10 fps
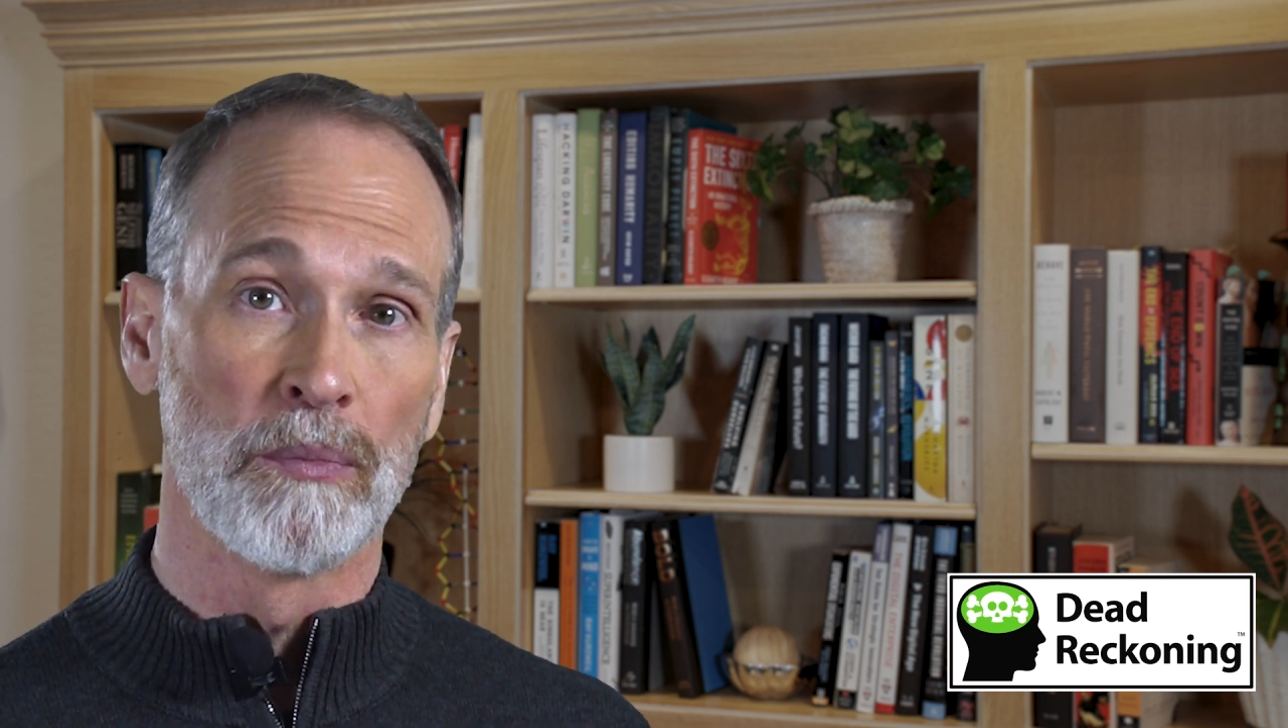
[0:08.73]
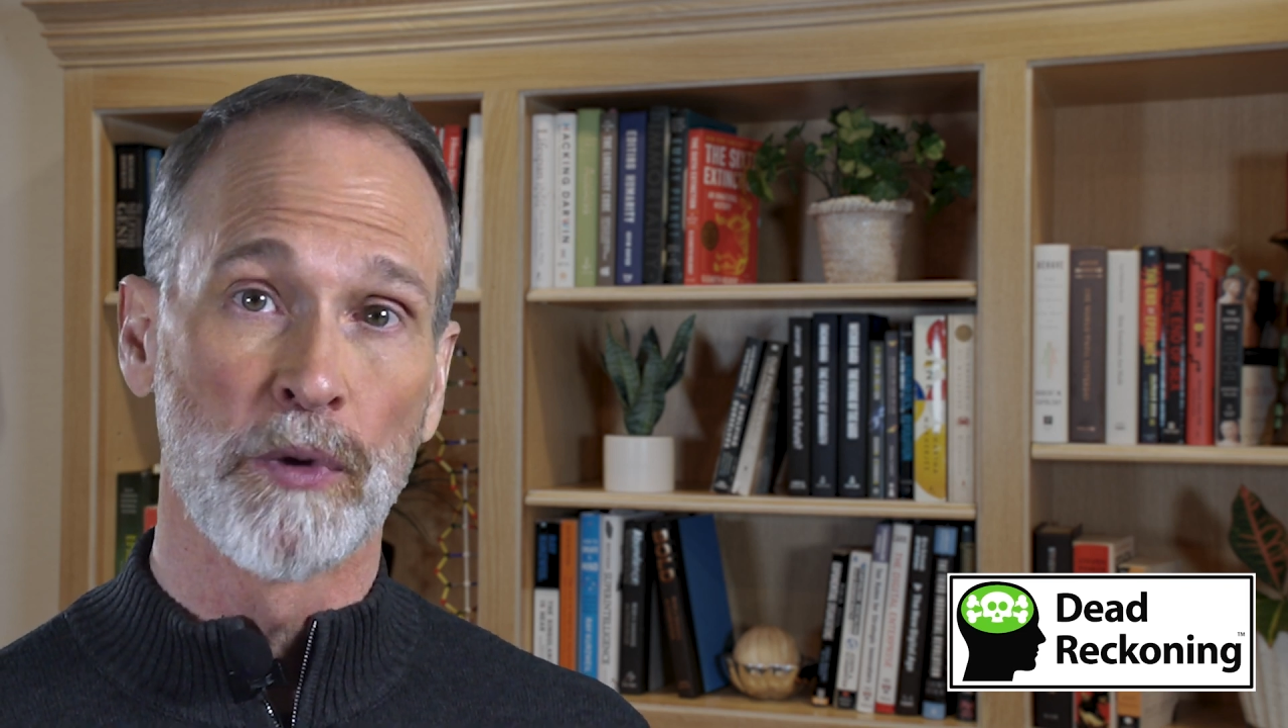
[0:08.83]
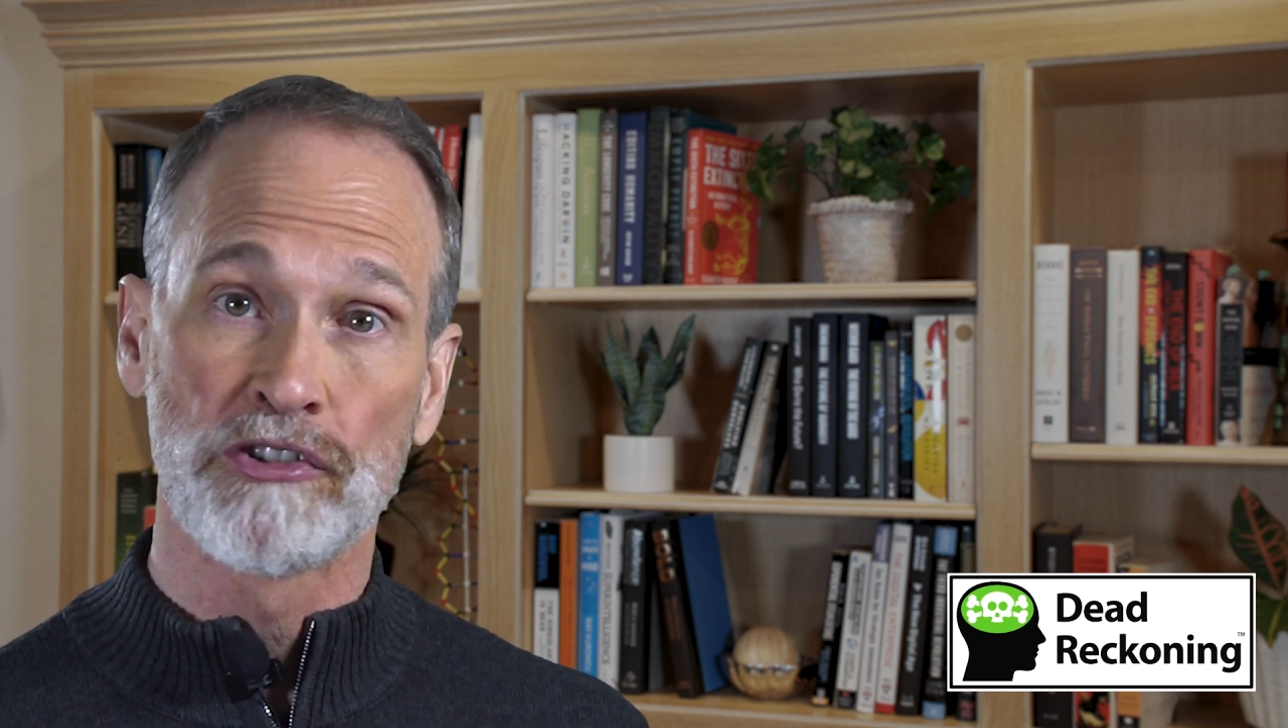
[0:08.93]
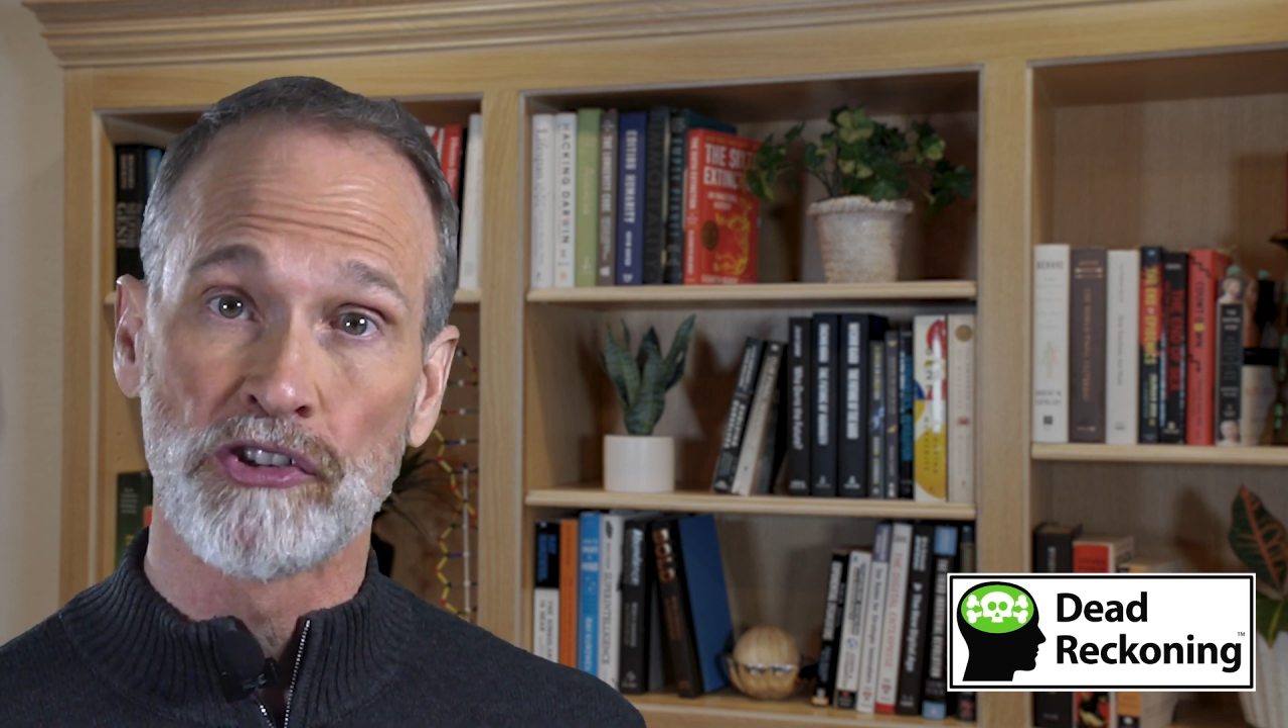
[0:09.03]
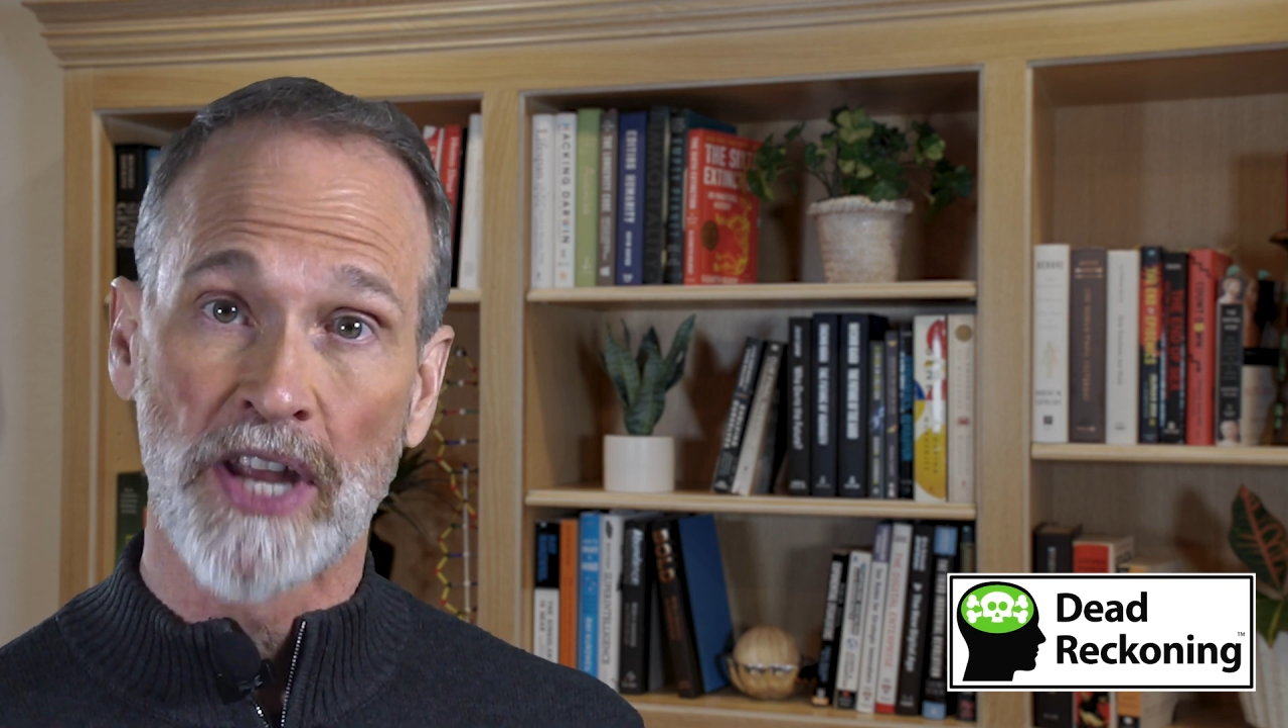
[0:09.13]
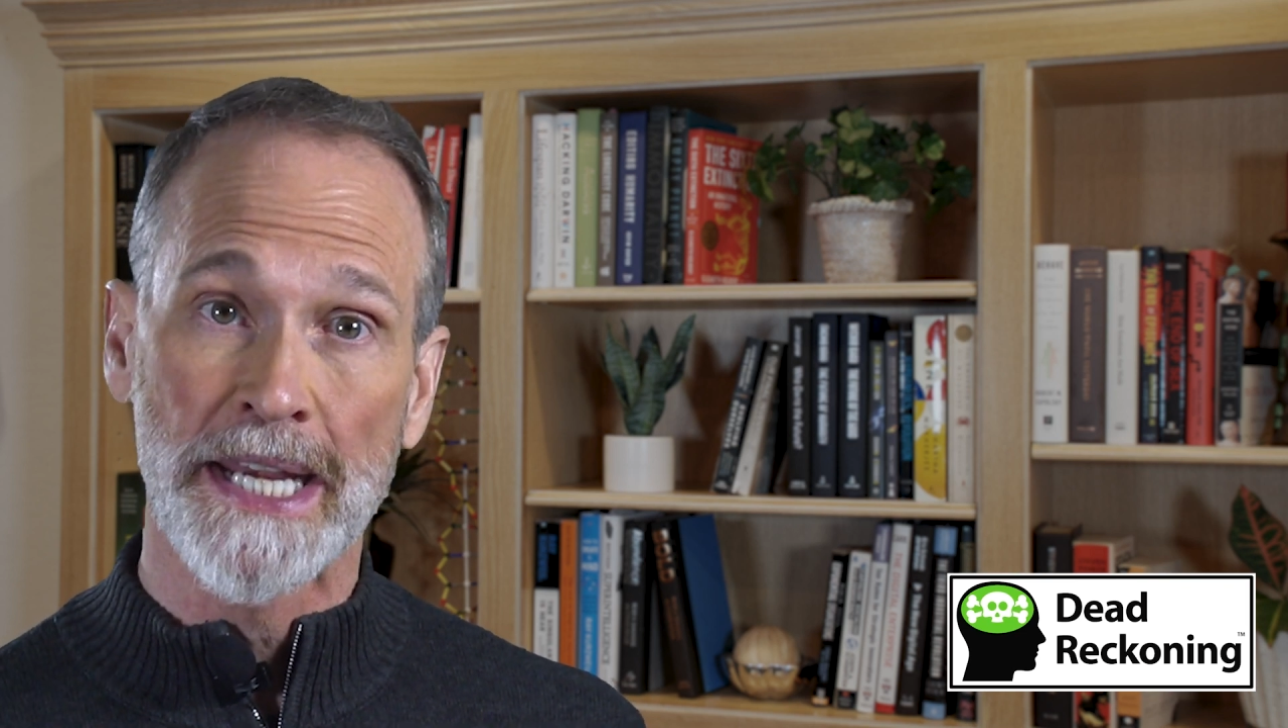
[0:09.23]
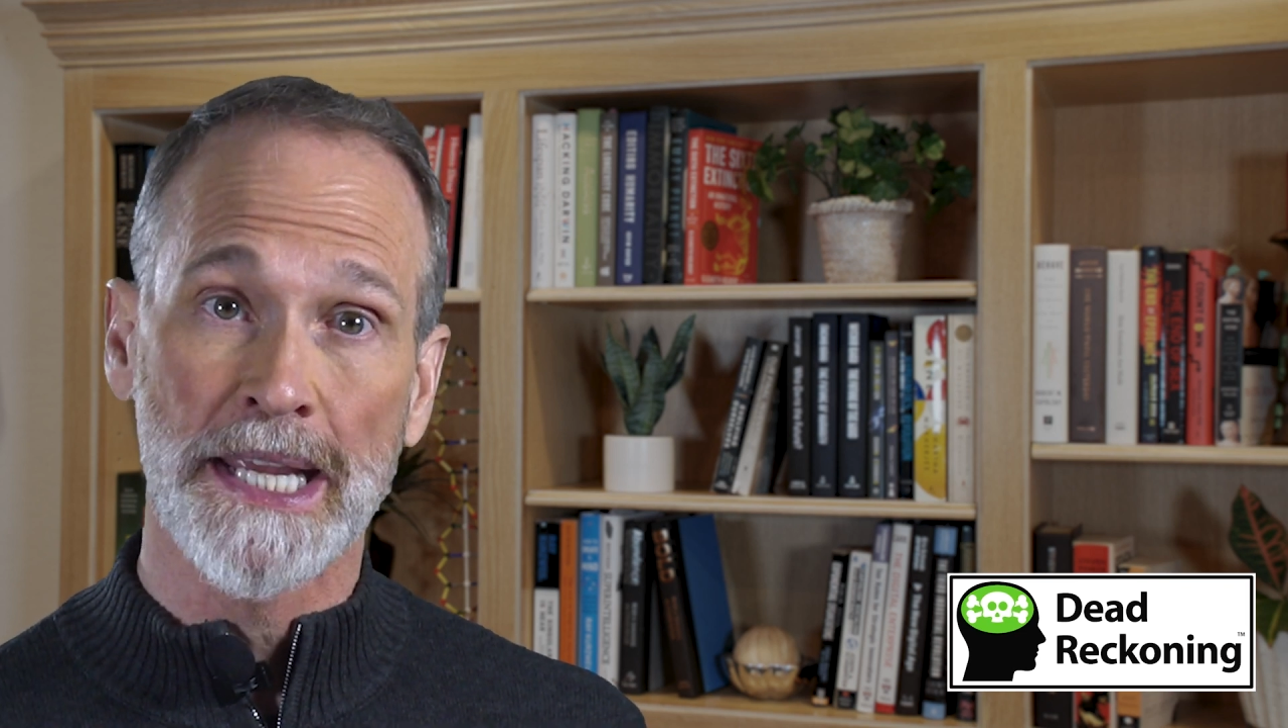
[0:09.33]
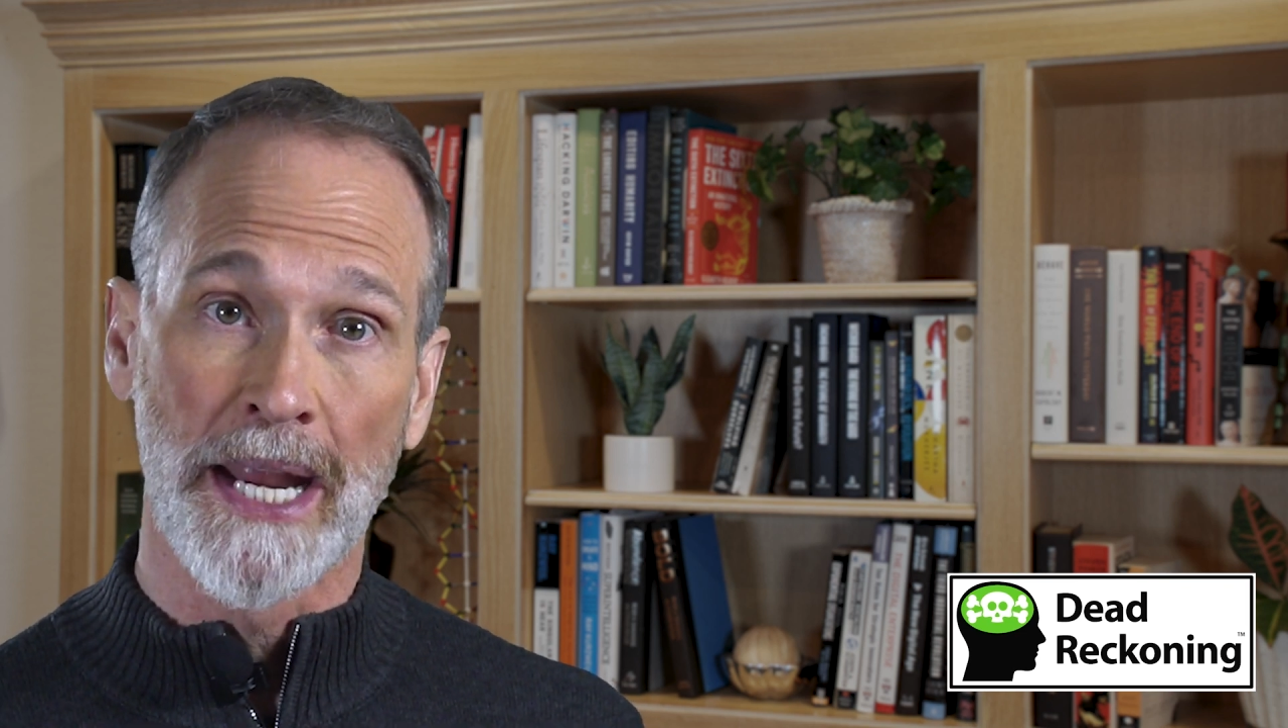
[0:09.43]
with genetic